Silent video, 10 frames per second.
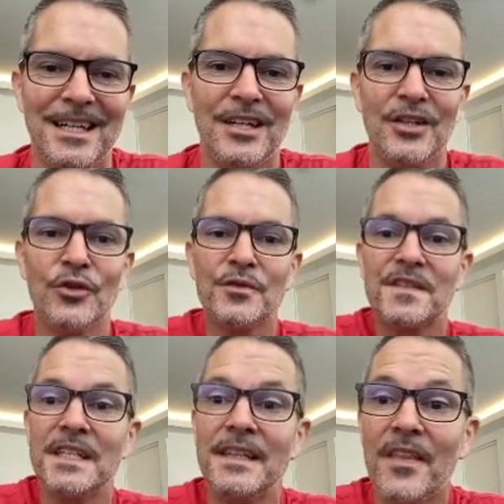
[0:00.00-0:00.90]
You'll
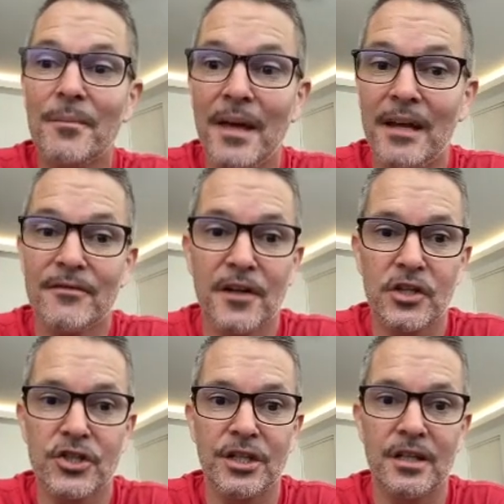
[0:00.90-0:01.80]
see that the main
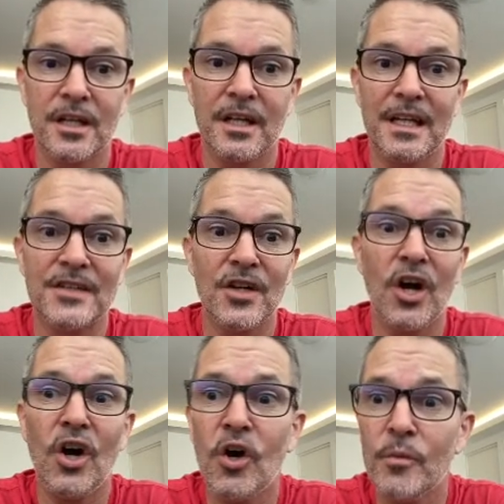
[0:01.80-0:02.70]
function is
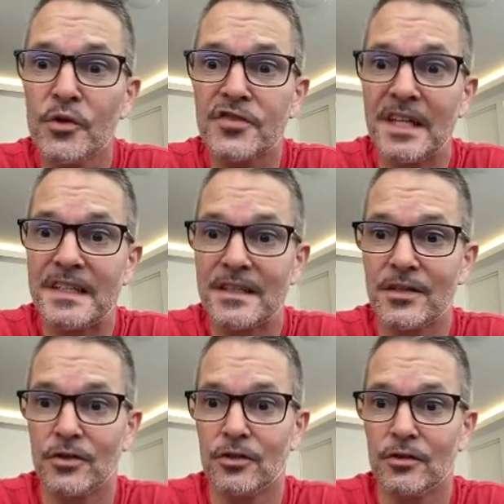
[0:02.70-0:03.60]
almost
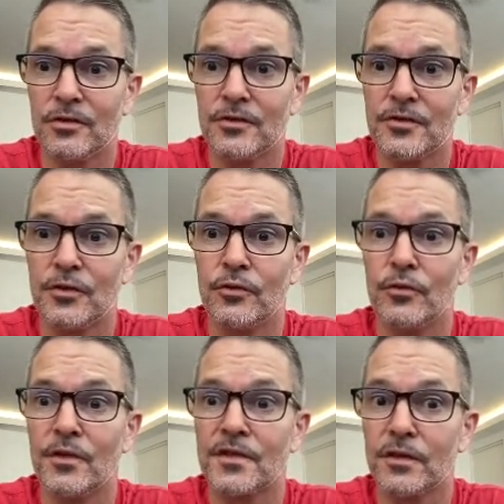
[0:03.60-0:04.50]
identical to
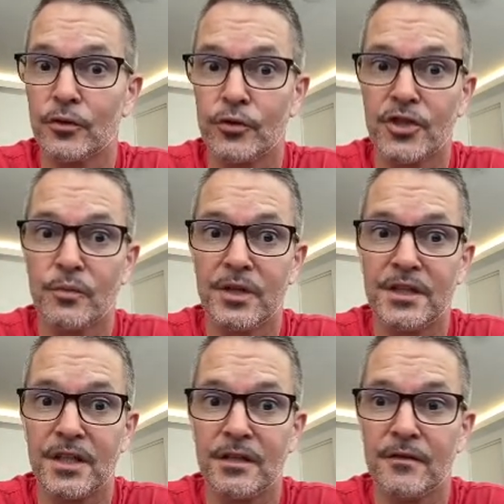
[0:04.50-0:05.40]
the solution we
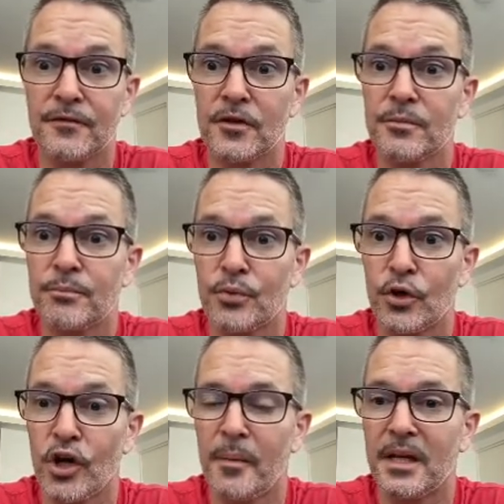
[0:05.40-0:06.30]
did for
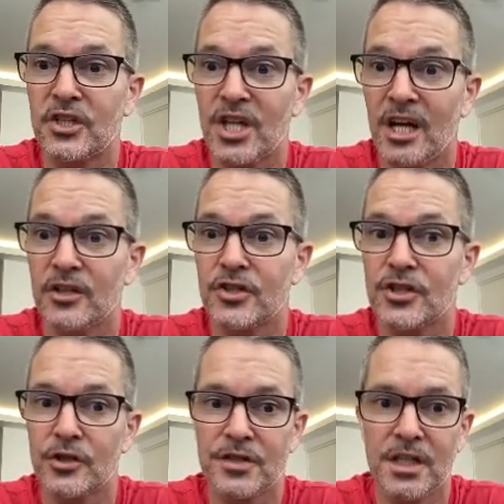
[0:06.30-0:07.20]
Programming Challenge
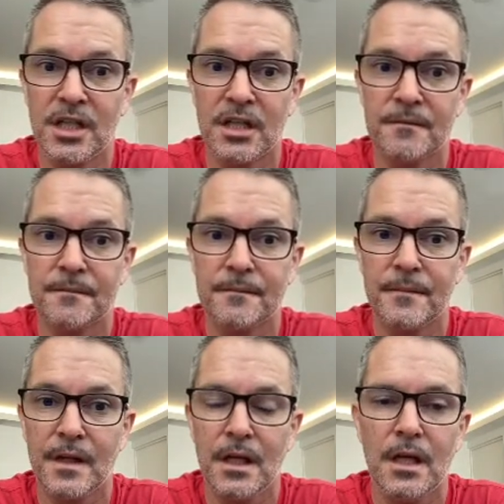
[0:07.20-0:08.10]
13.
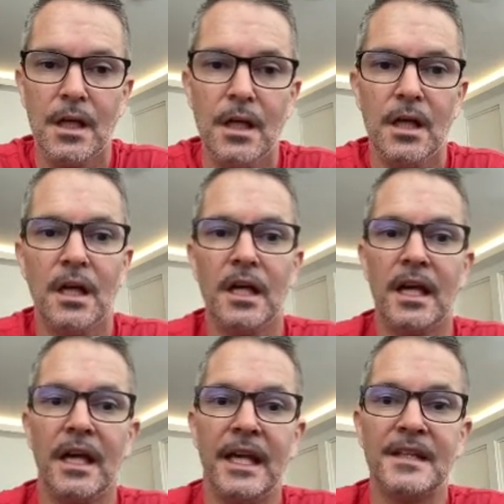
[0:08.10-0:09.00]

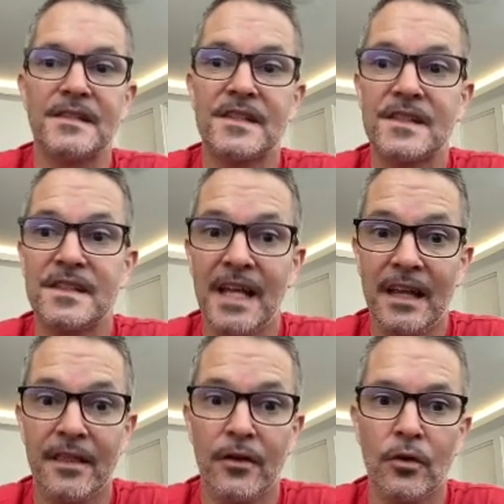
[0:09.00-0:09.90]

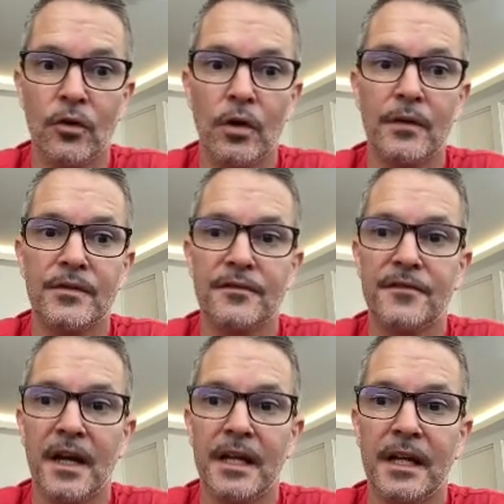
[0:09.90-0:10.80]
Instead, though, of
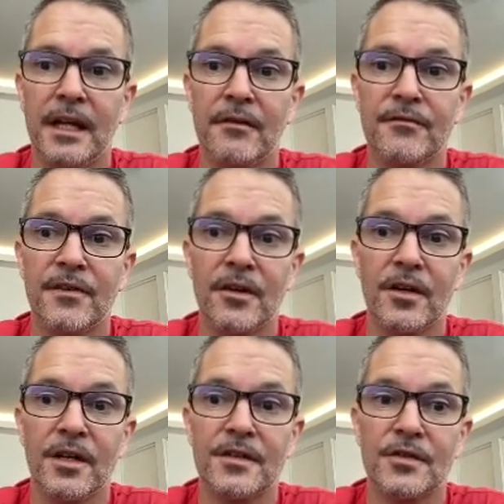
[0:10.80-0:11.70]
defining
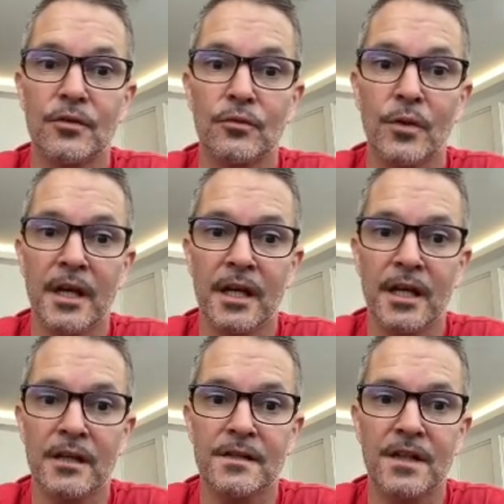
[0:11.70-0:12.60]
various
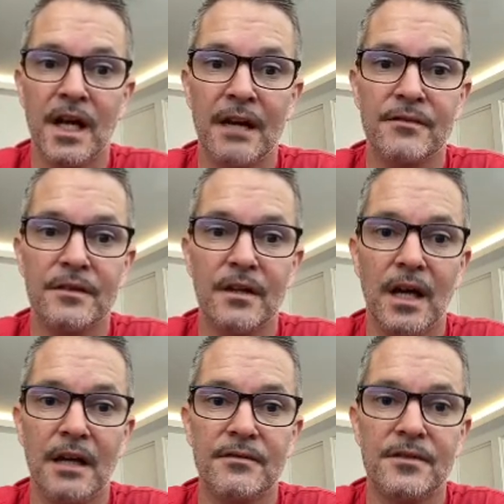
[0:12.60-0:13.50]
arrays,
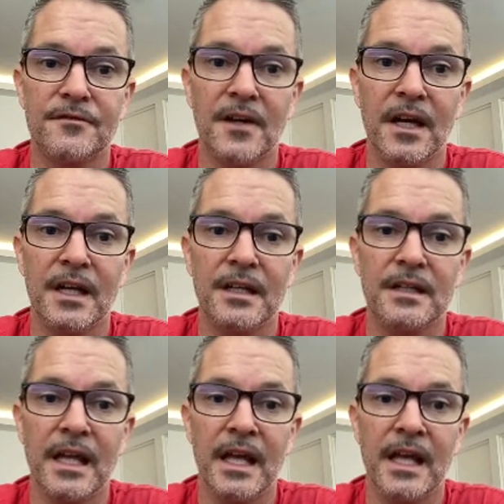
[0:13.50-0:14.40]
I've defined
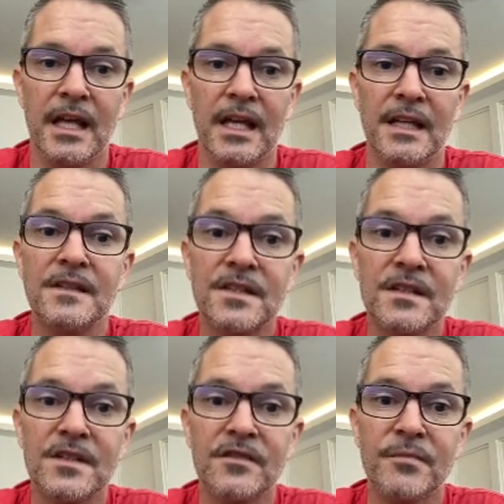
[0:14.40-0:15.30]
an
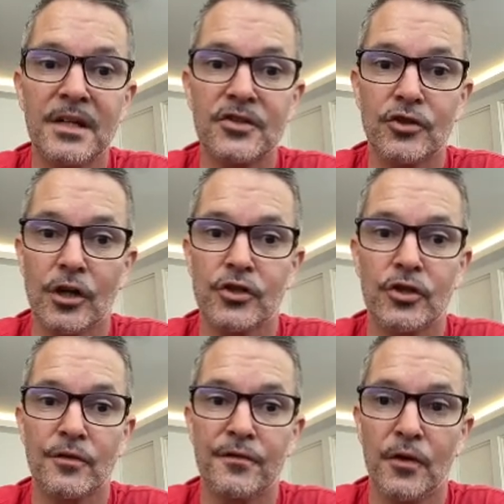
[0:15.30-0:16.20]
instance of my
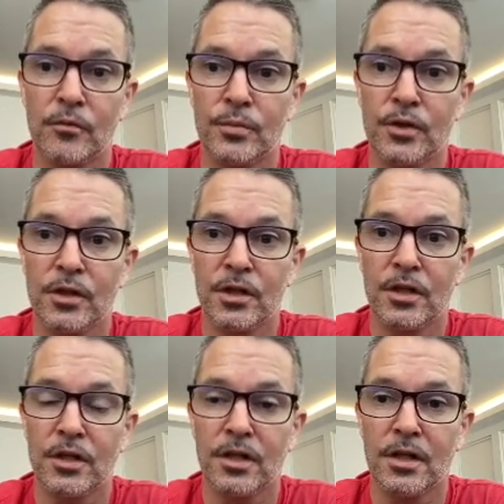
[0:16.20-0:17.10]
structure phone book.
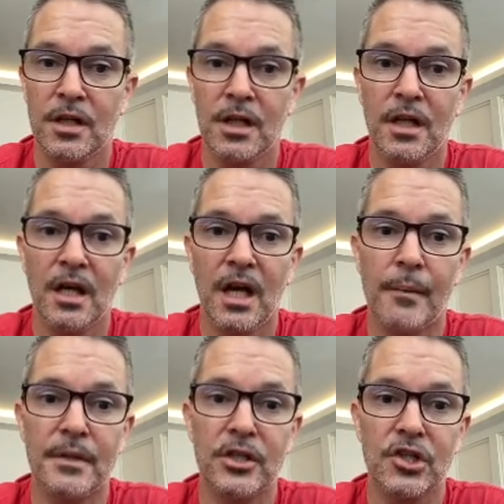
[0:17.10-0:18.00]

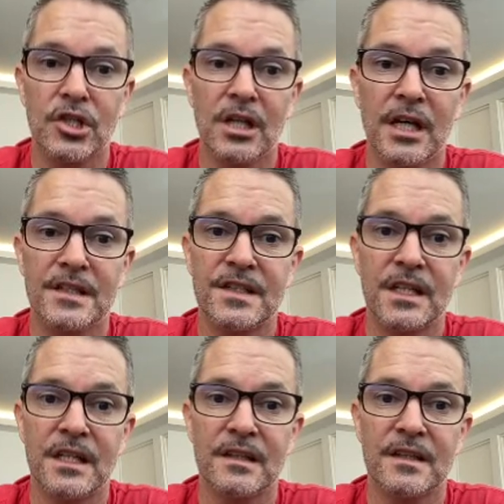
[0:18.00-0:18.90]
I'm
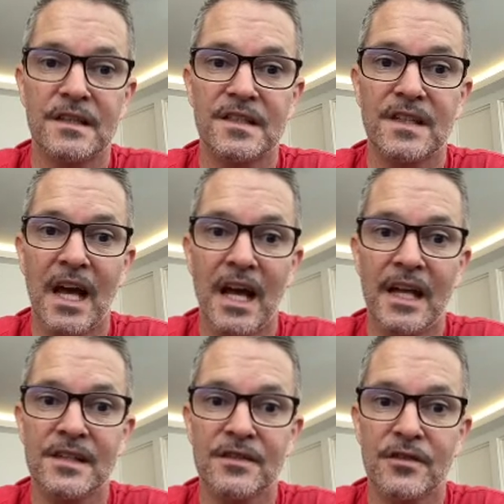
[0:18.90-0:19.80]
initializing the
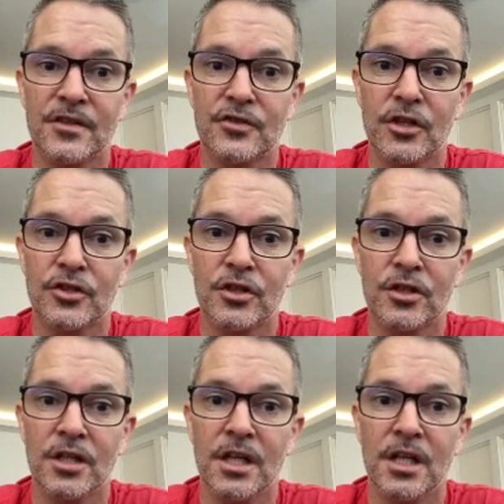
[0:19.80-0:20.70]
size of the
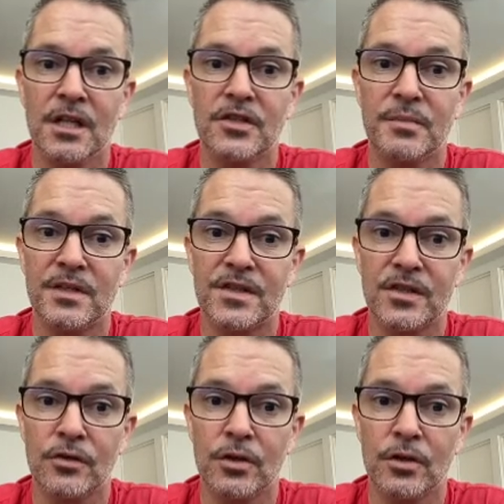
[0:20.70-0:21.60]
structure to be
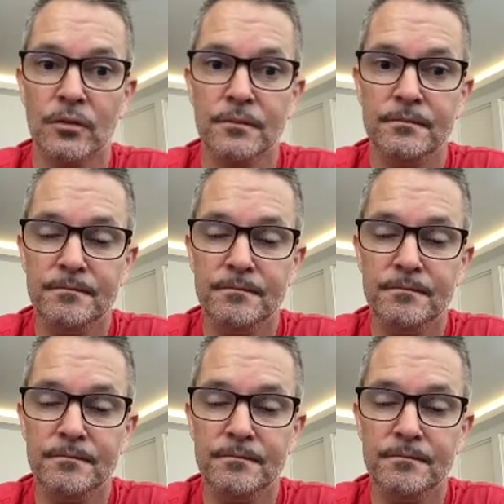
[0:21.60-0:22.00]
0.